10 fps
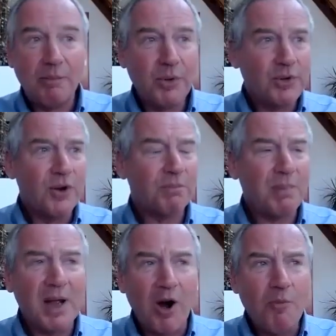but not
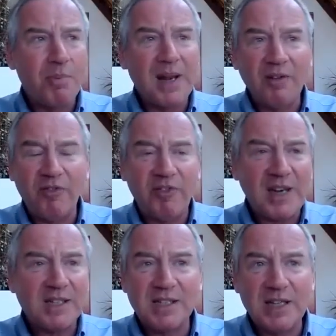by opening
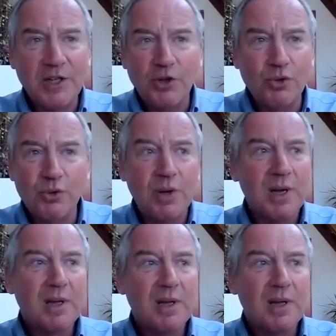fancy new,